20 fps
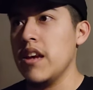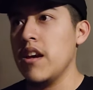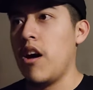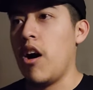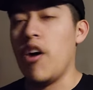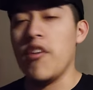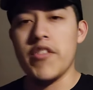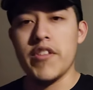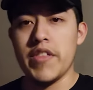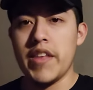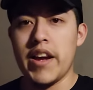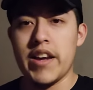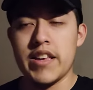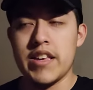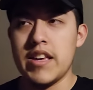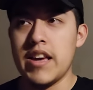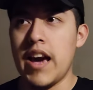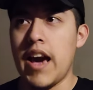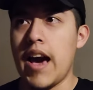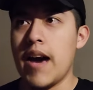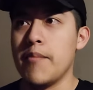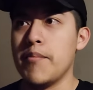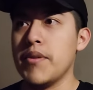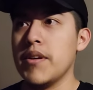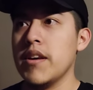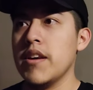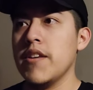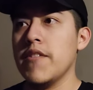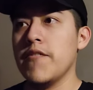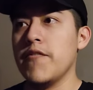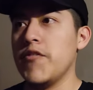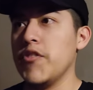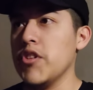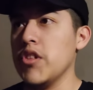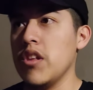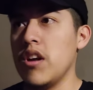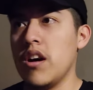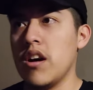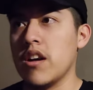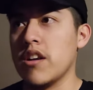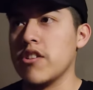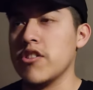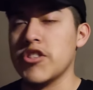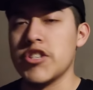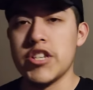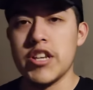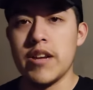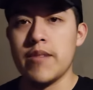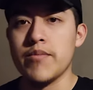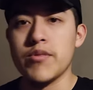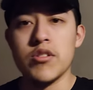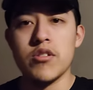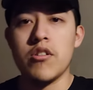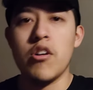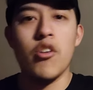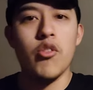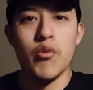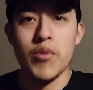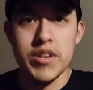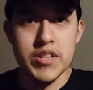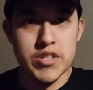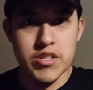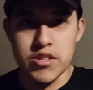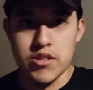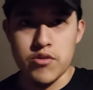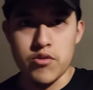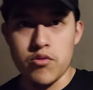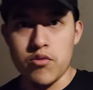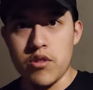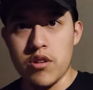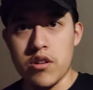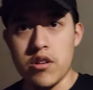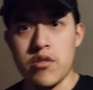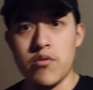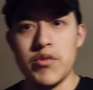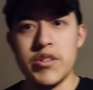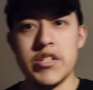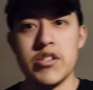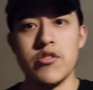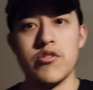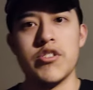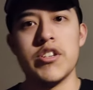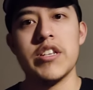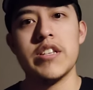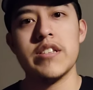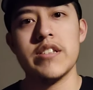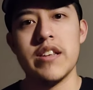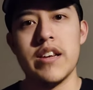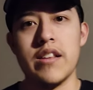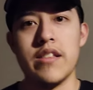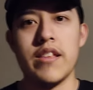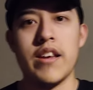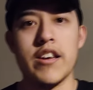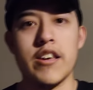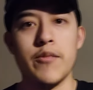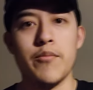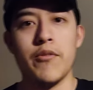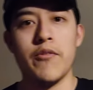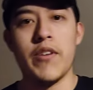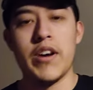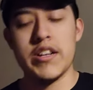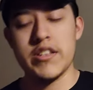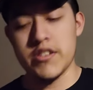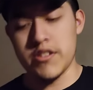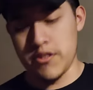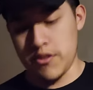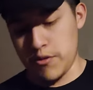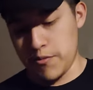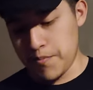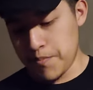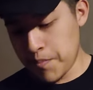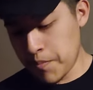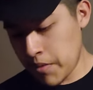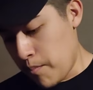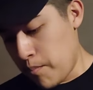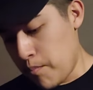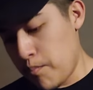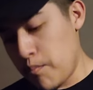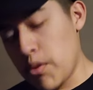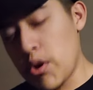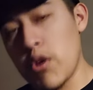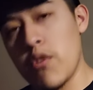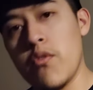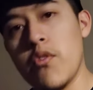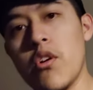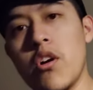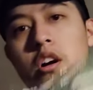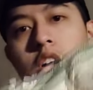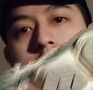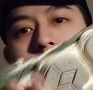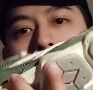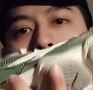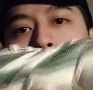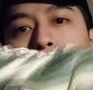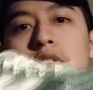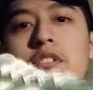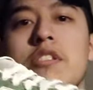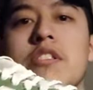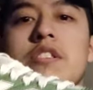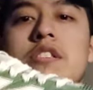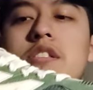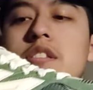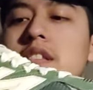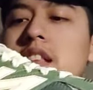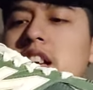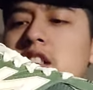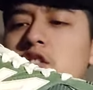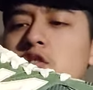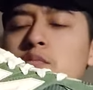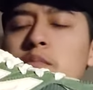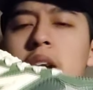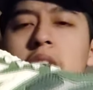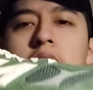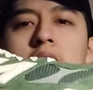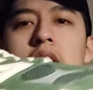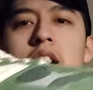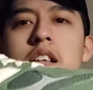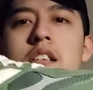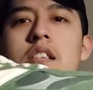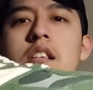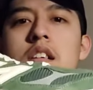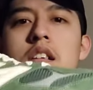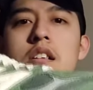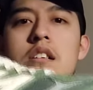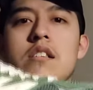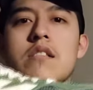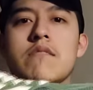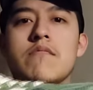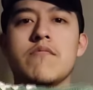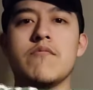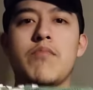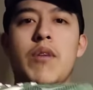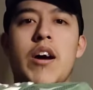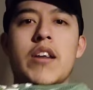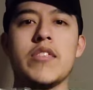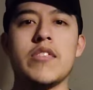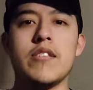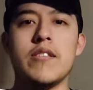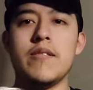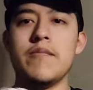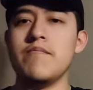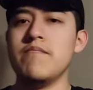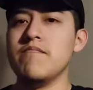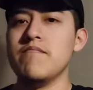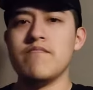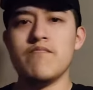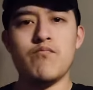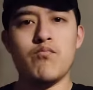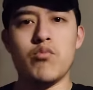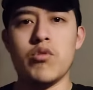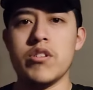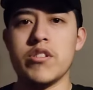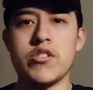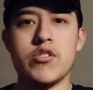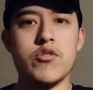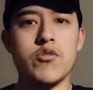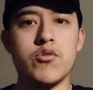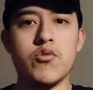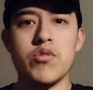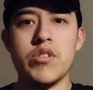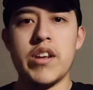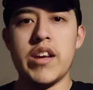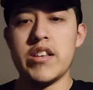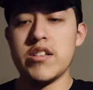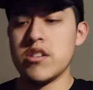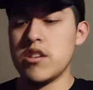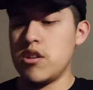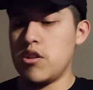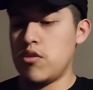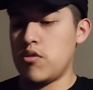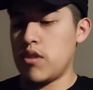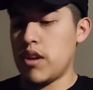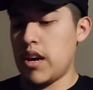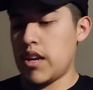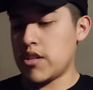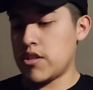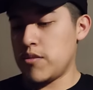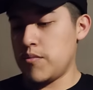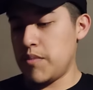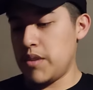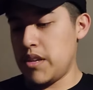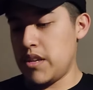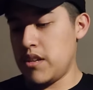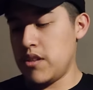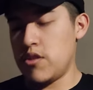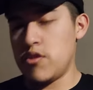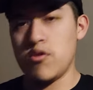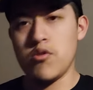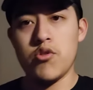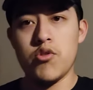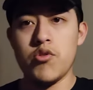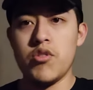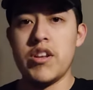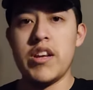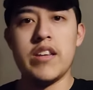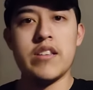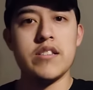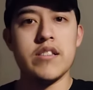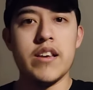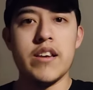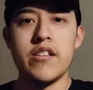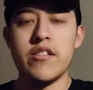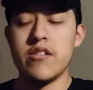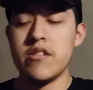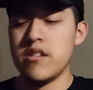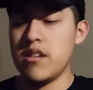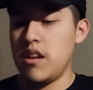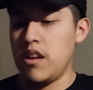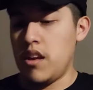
on the Nike app, Foot Locker, Champs, and all the rest of the uh, retail chains that Nike provides to. But overall experience, not too bad. Uh, bought them, what, two, three days ago, got to me two, three days later,